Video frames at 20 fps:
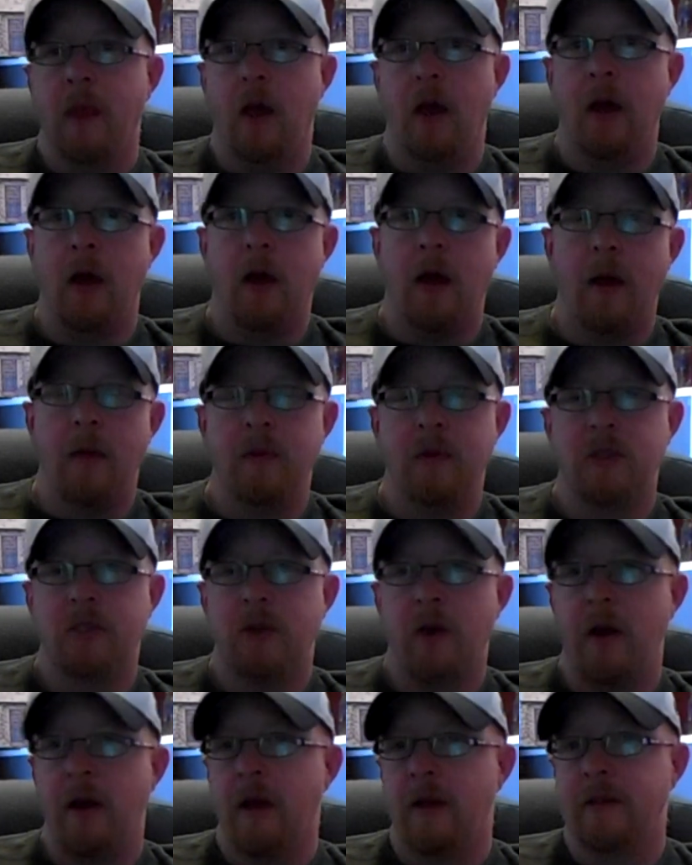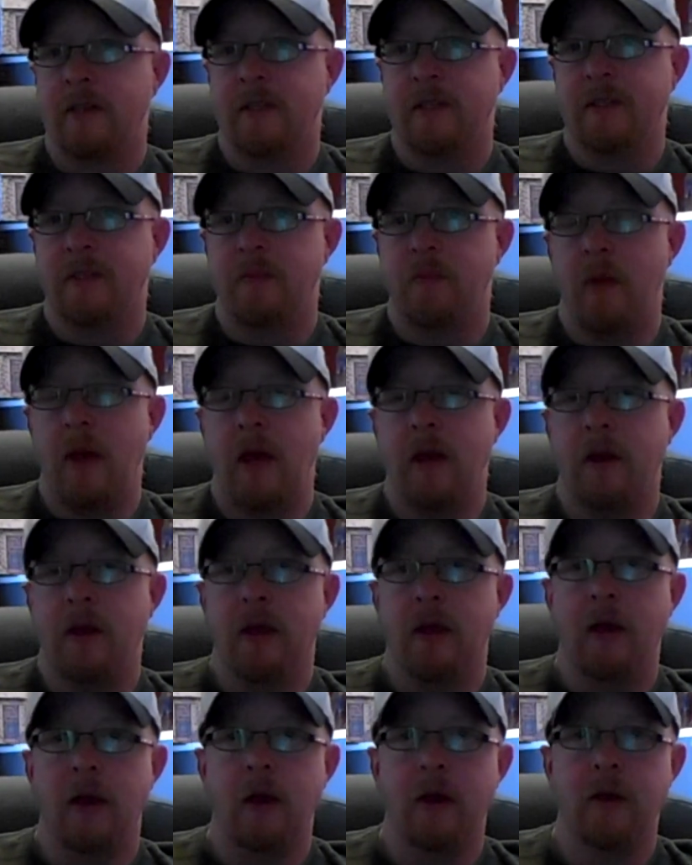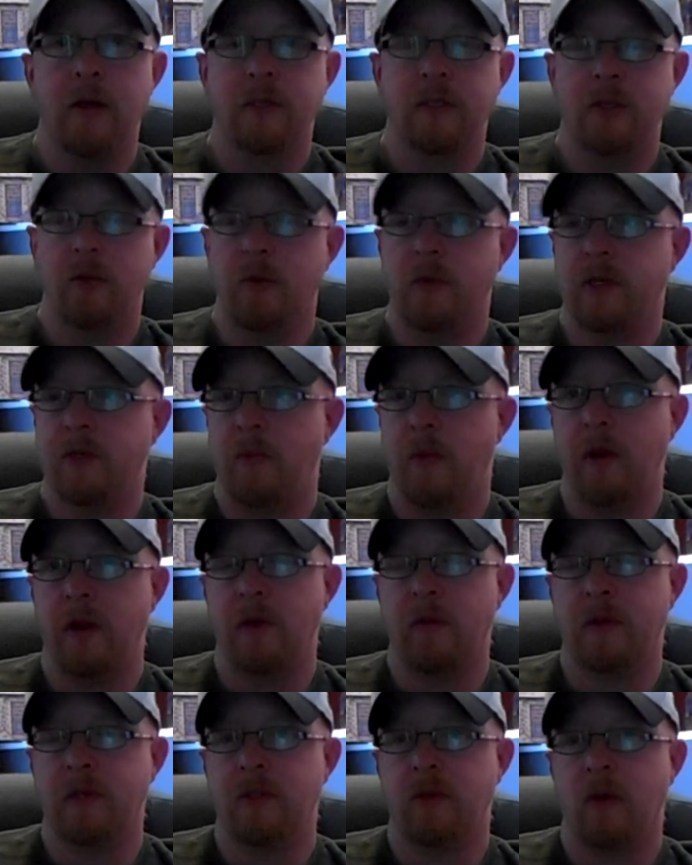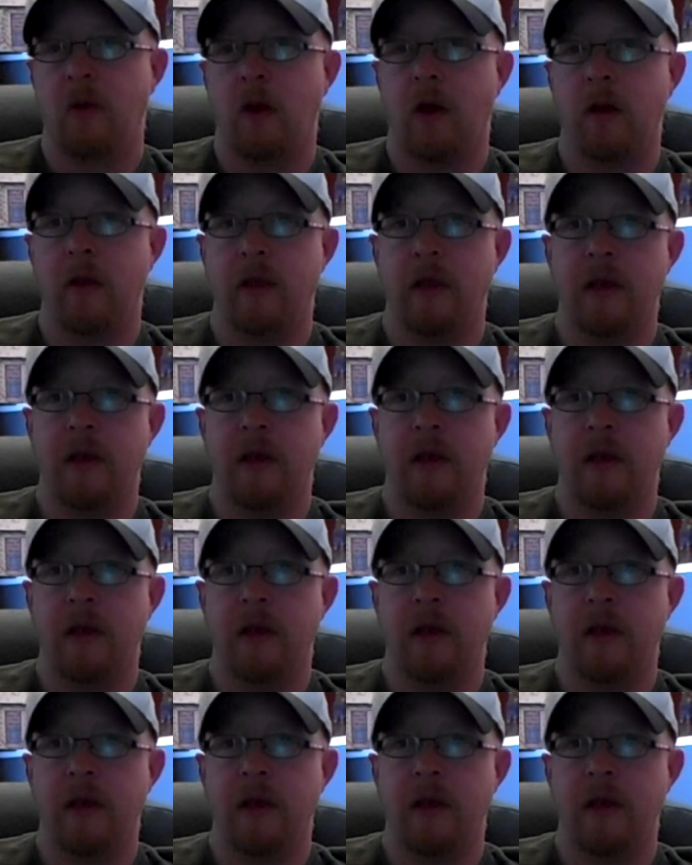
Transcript: I'm gonna try not to spend too much money at WrestleCon.